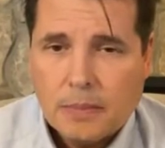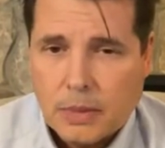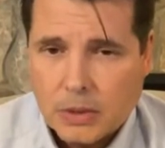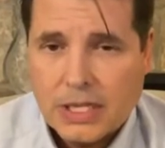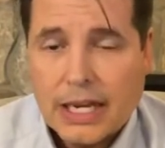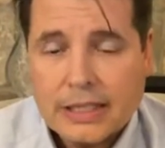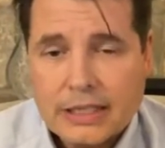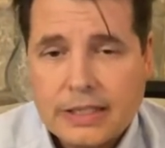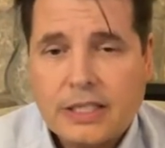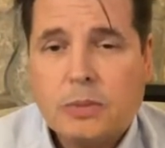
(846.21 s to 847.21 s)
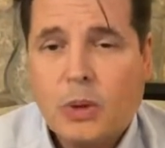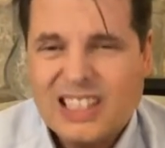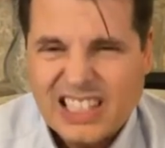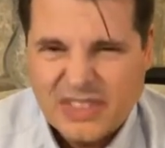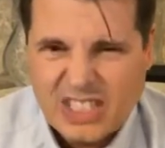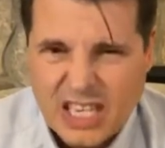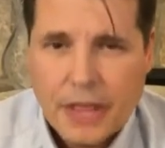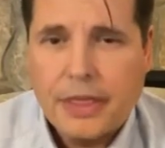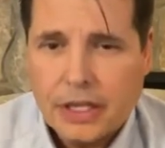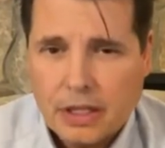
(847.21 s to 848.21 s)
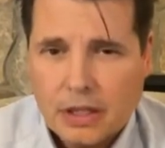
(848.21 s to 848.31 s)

Botox and Dysport lift nothing.